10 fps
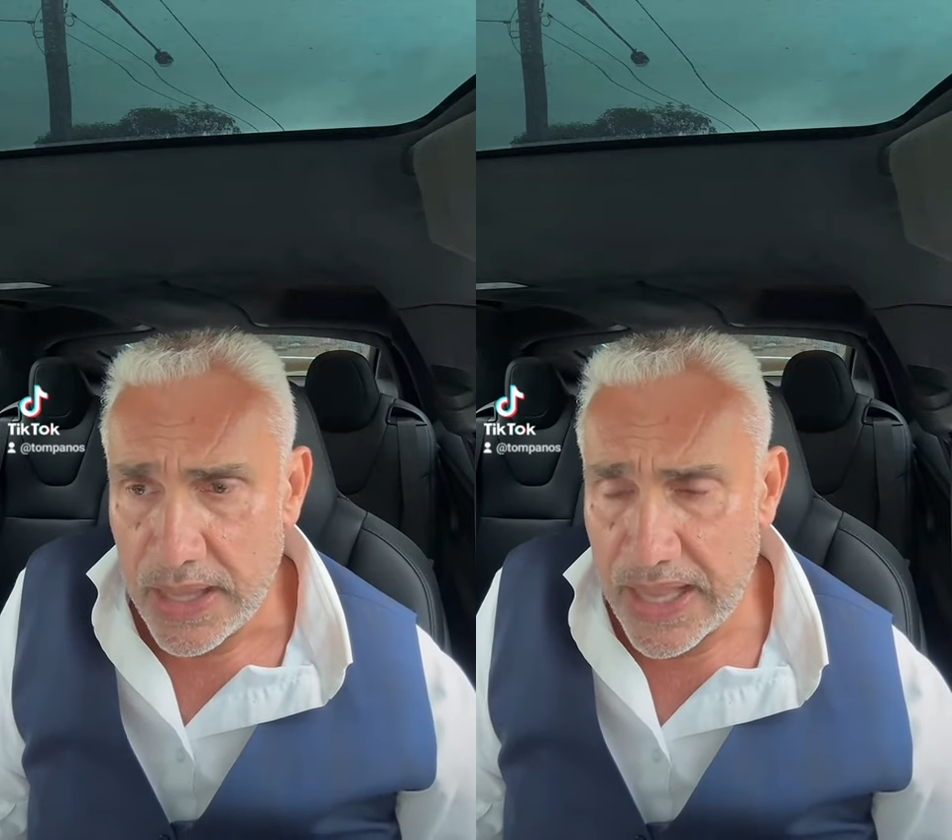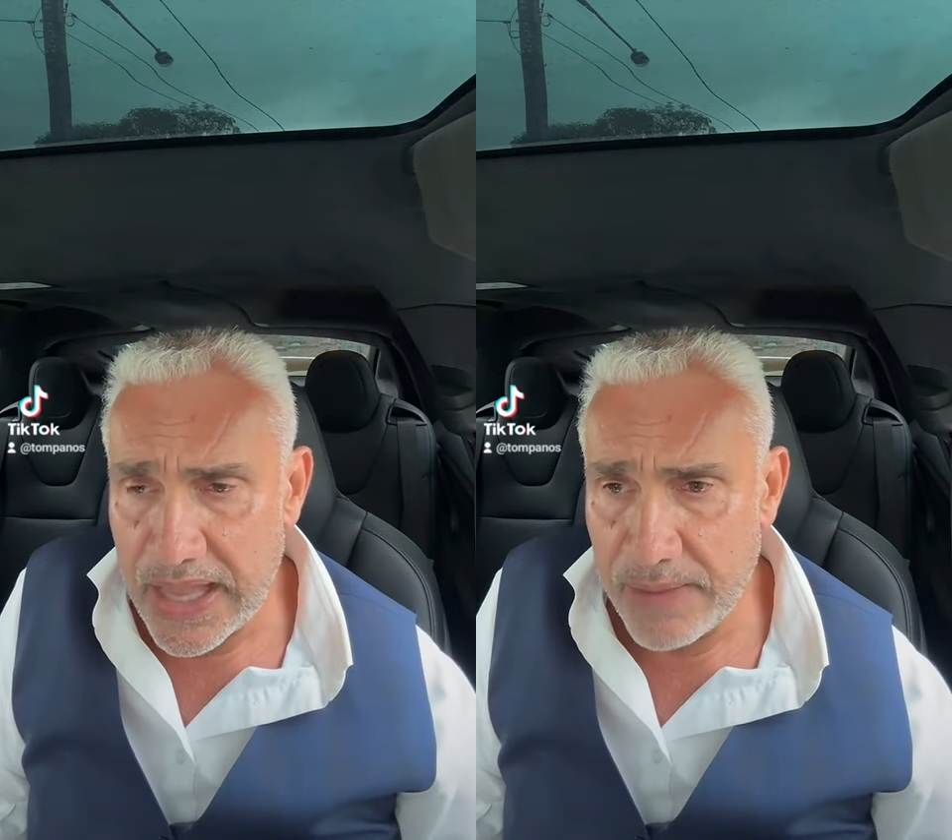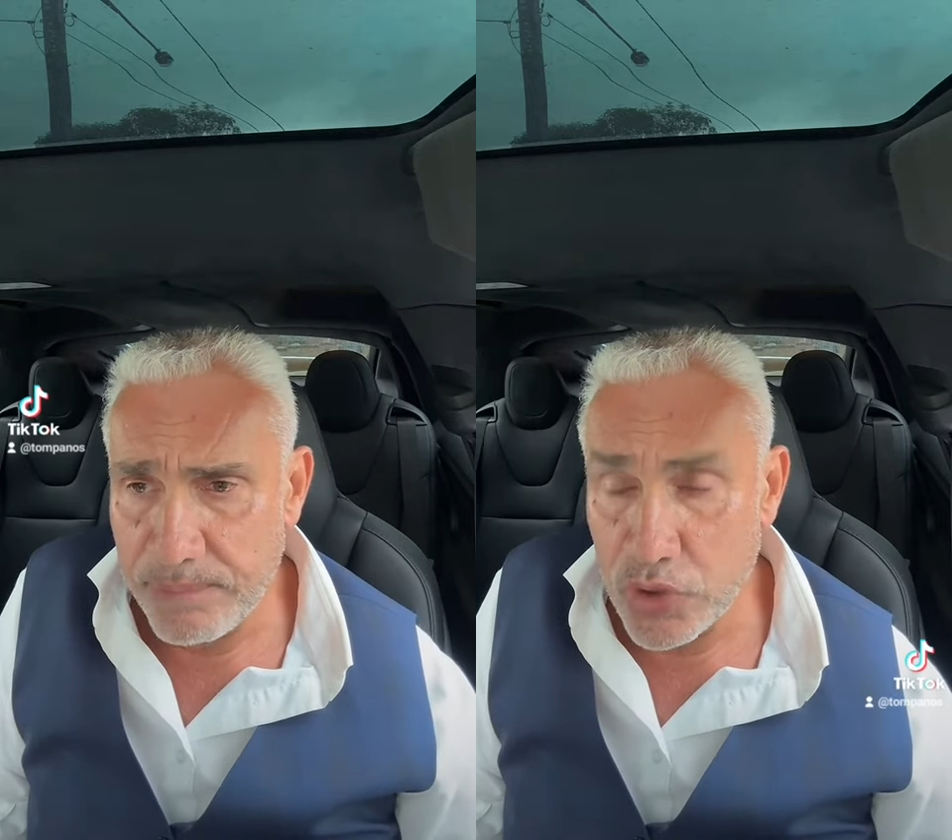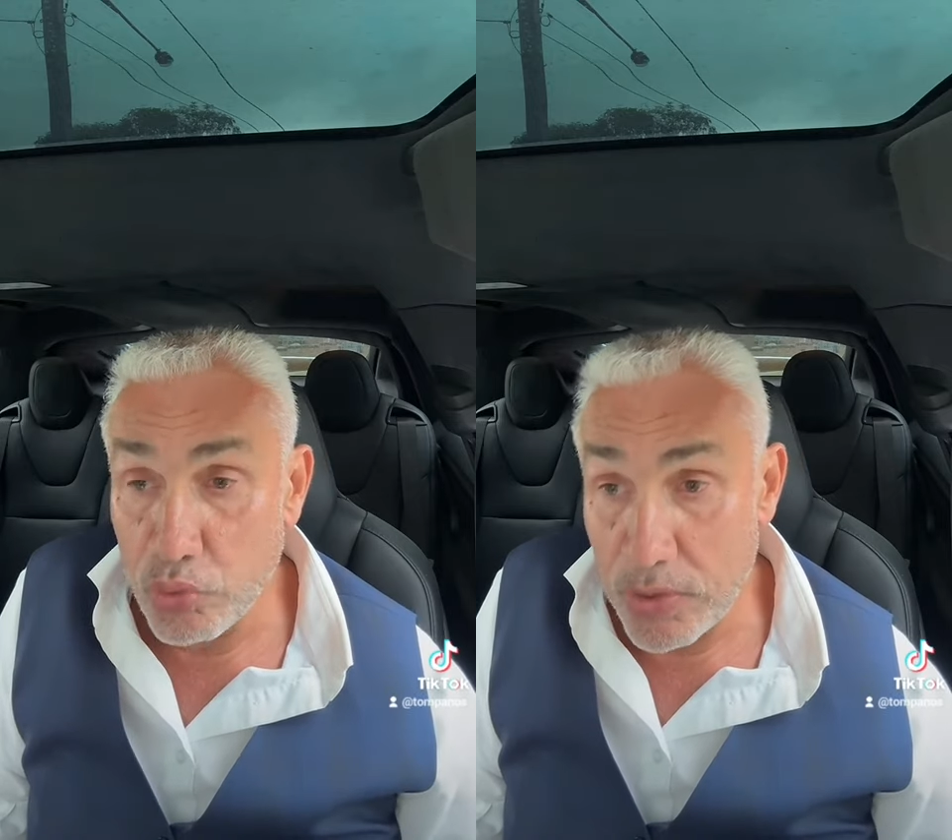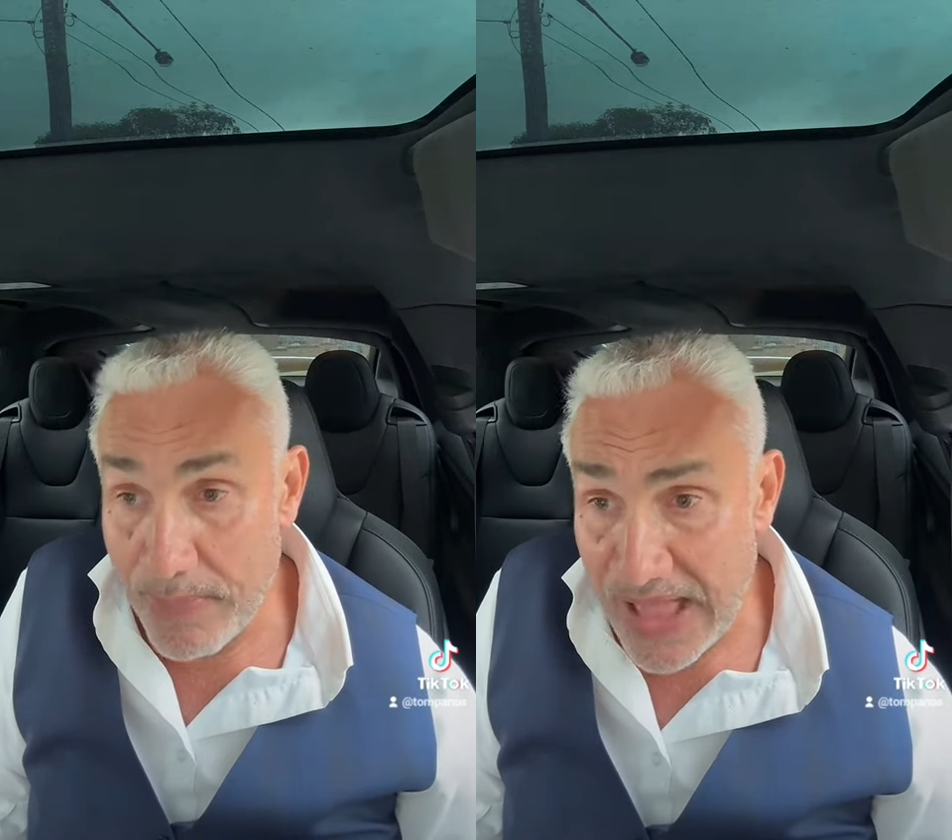Um,
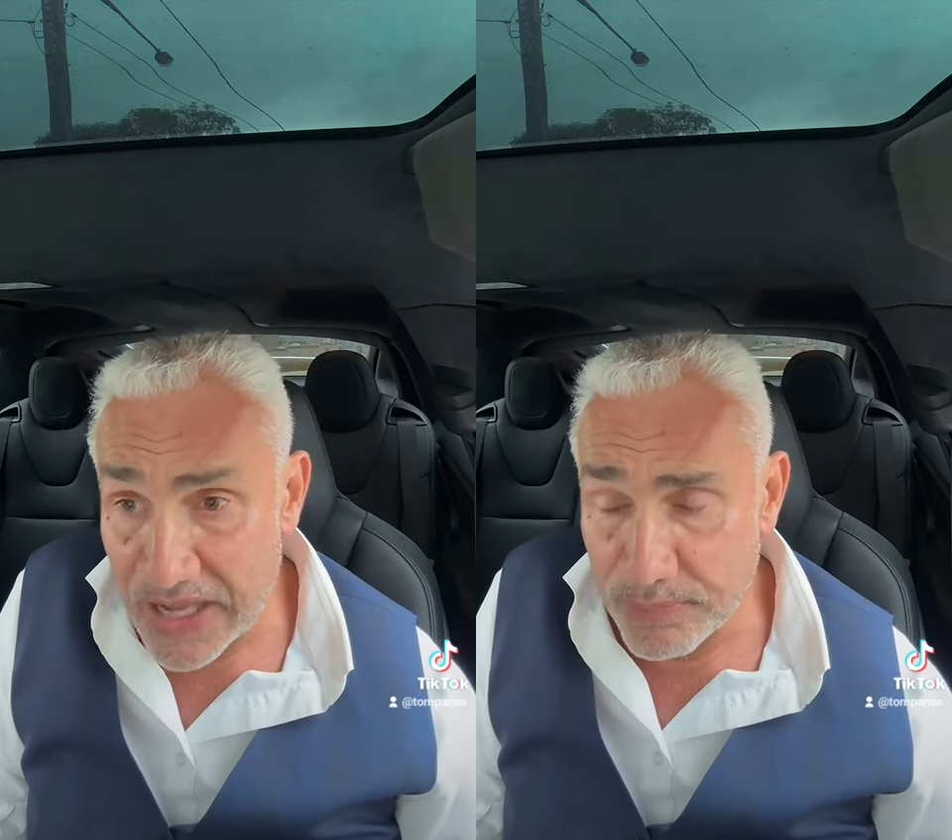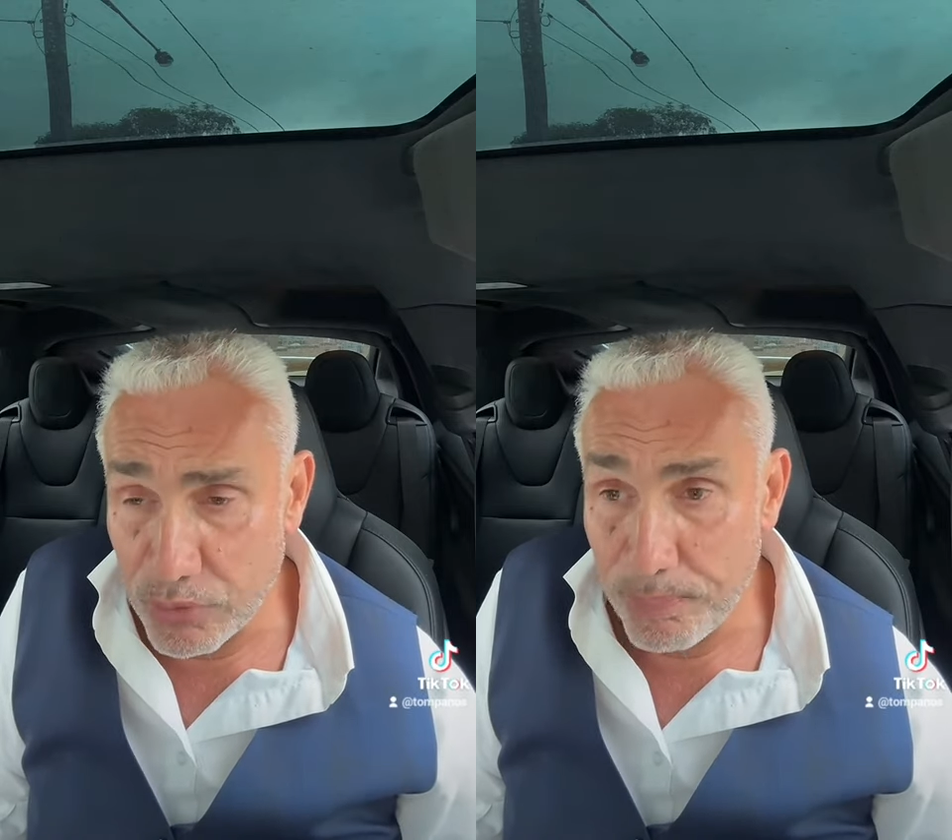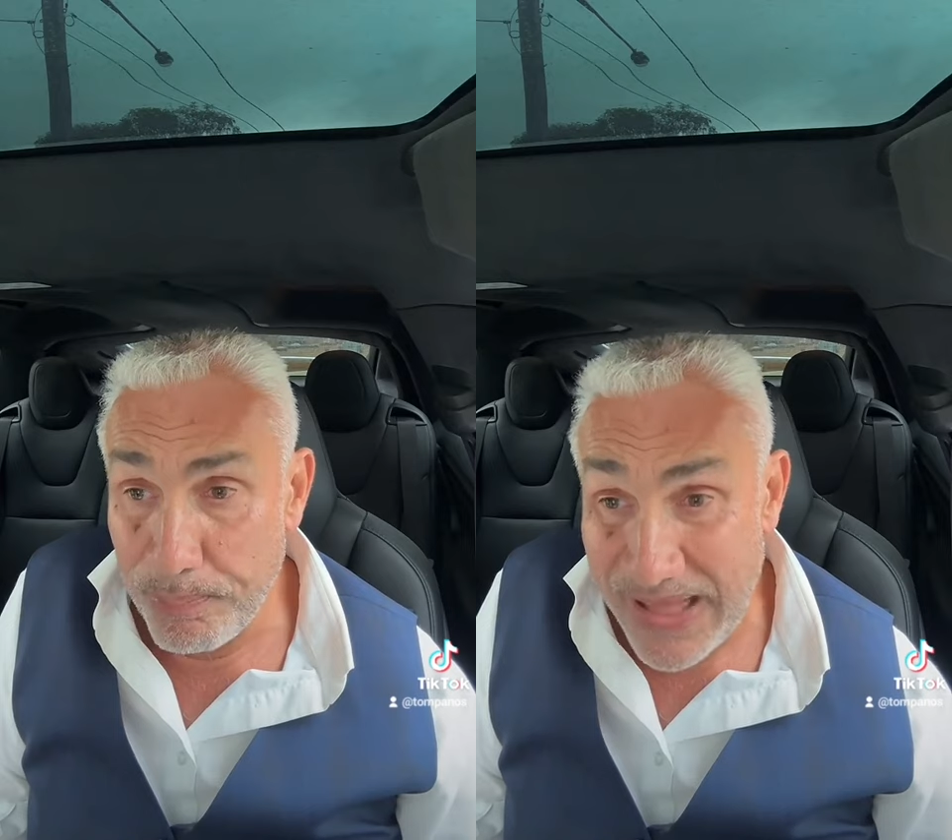remarkable,